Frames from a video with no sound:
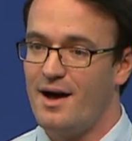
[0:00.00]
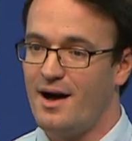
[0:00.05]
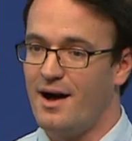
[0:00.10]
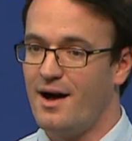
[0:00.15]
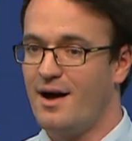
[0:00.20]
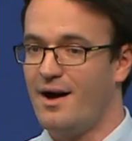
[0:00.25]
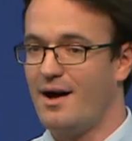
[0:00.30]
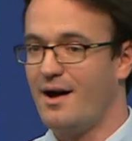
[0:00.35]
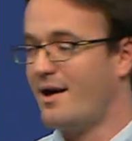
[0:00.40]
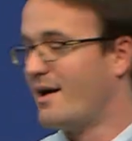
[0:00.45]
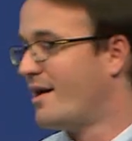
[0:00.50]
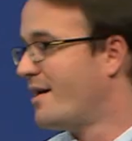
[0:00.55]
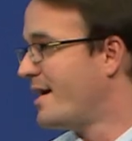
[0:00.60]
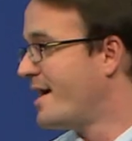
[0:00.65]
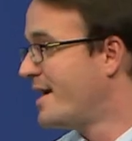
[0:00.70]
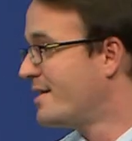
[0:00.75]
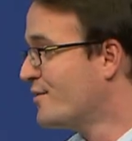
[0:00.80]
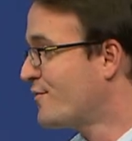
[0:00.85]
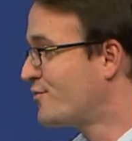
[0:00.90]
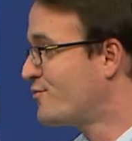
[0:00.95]
Uh,
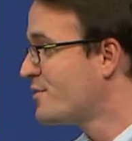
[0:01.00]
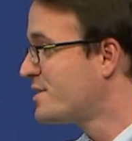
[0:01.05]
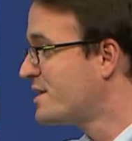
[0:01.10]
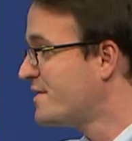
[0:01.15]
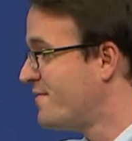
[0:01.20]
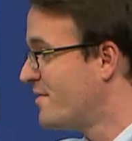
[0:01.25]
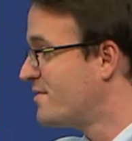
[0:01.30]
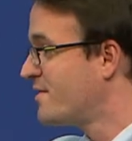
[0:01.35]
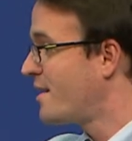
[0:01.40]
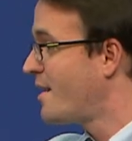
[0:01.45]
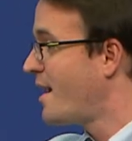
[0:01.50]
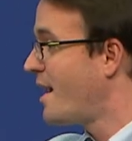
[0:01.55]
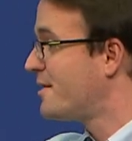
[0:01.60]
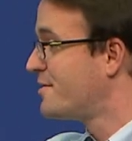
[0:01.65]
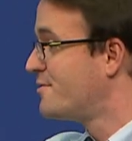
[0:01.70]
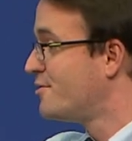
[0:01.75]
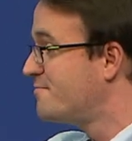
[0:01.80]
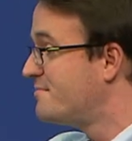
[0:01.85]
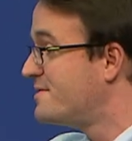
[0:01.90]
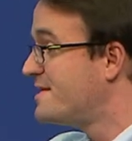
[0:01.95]
and of course, if André
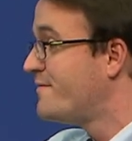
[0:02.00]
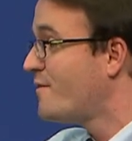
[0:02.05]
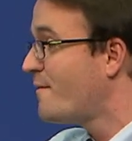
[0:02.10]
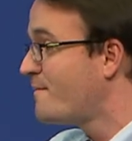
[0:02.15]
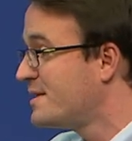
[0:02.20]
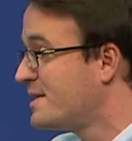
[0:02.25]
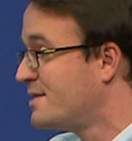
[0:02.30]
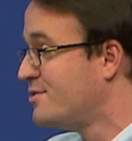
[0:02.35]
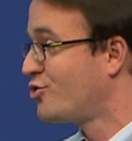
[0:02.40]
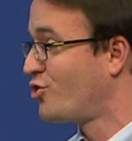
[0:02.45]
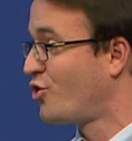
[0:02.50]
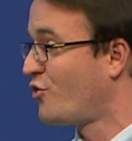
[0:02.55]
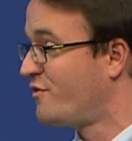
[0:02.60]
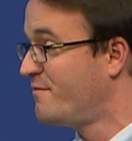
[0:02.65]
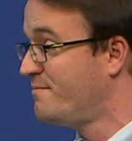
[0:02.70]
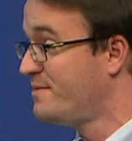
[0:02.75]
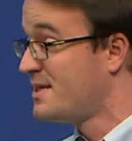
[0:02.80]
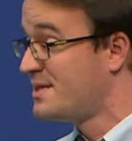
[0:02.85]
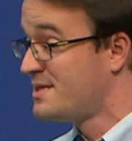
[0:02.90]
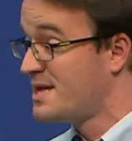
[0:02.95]
has not, never been in the
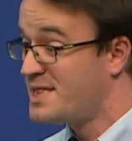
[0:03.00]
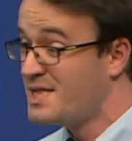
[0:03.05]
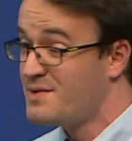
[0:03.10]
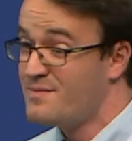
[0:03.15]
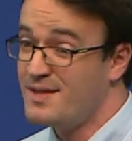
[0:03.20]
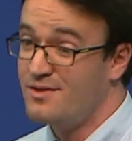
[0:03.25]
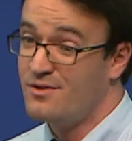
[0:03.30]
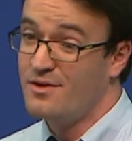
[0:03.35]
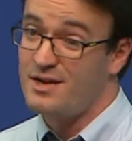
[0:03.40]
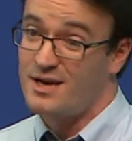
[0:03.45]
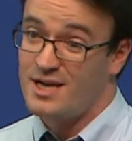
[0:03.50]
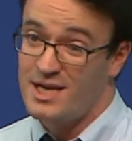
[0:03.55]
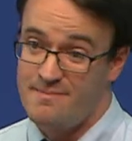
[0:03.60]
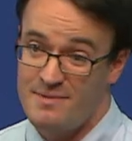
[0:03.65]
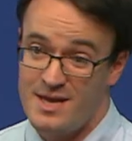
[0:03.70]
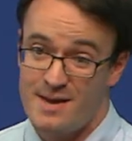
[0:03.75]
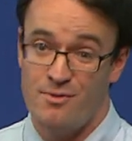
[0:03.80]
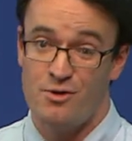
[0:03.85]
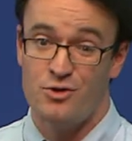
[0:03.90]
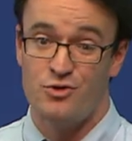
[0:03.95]
coffee business, he will not really
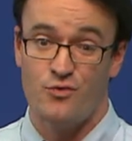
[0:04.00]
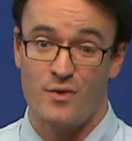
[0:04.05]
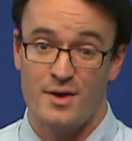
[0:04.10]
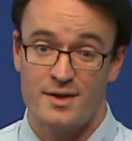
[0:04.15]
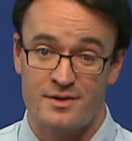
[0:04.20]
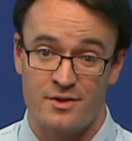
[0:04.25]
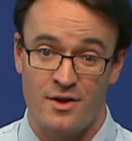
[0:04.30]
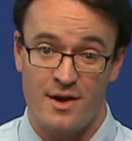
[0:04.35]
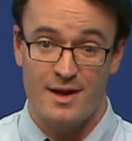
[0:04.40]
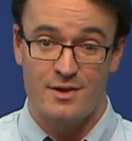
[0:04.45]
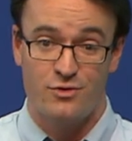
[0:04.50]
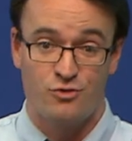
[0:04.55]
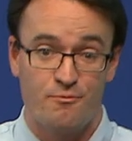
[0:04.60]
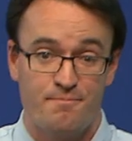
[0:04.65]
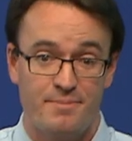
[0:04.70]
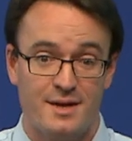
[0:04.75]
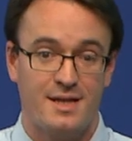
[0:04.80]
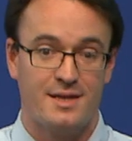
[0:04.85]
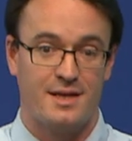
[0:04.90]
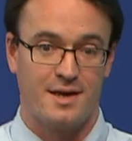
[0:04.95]
be able to enter and
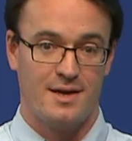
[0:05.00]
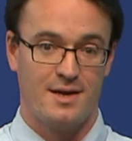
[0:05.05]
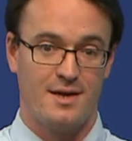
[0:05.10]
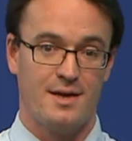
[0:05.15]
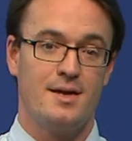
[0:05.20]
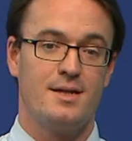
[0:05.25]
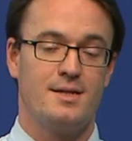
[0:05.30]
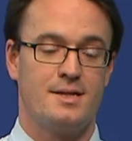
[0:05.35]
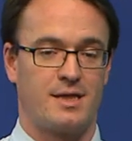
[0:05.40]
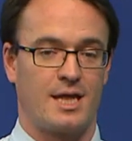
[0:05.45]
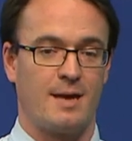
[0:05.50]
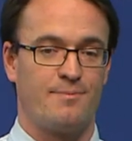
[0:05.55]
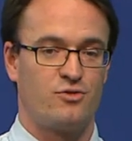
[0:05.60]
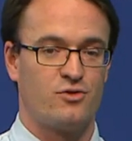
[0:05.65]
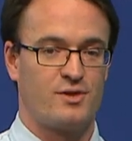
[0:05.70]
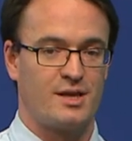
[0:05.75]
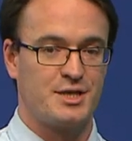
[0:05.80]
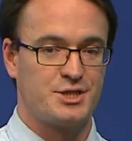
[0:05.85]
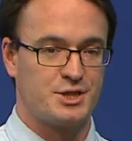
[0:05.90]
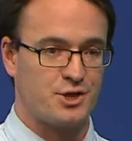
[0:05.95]
to build this
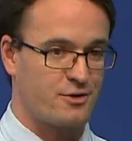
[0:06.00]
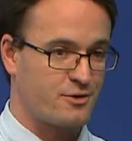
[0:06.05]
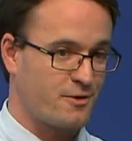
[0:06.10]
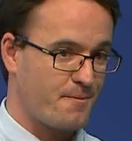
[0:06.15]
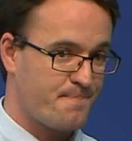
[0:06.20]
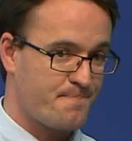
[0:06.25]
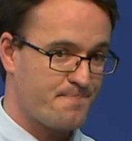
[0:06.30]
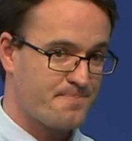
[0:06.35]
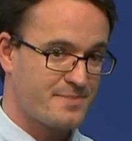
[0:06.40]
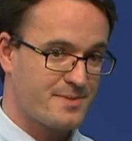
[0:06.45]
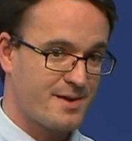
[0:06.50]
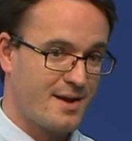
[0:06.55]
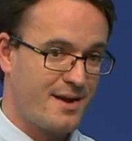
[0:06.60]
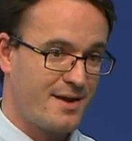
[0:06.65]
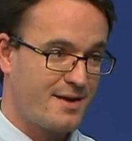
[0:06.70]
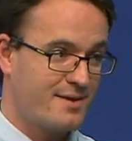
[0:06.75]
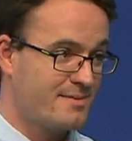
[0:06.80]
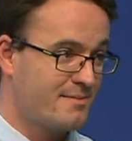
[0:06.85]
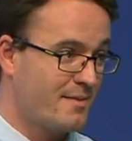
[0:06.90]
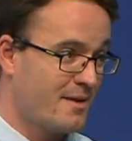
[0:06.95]
reputation,
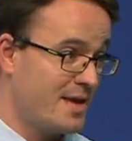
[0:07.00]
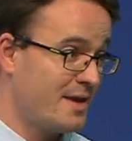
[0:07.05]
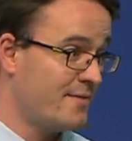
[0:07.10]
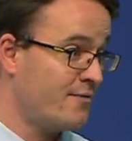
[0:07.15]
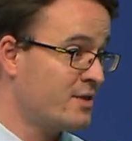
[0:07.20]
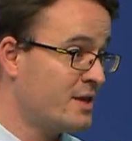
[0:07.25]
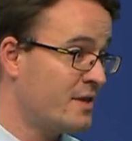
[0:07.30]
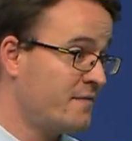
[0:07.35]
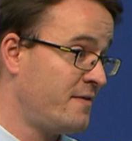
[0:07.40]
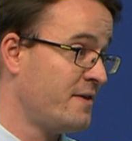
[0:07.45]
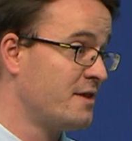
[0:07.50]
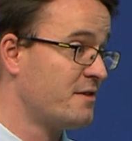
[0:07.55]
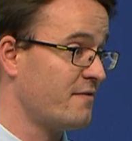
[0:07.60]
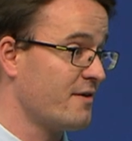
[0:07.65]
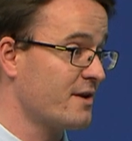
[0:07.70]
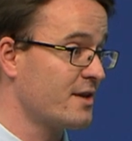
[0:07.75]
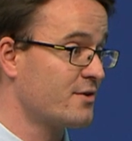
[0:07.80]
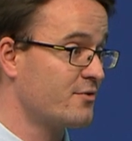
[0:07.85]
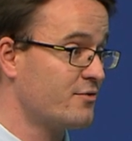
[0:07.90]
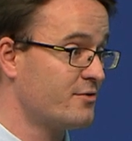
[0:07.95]
even if he is
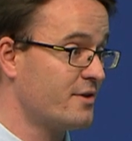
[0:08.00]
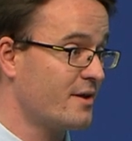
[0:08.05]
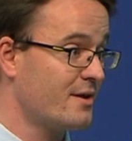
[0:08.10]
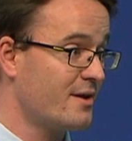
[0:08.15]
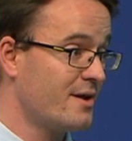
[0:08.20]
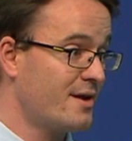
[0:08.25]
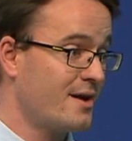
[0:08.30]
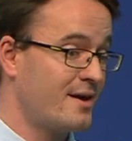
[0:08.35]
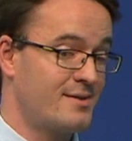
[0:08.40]
very good.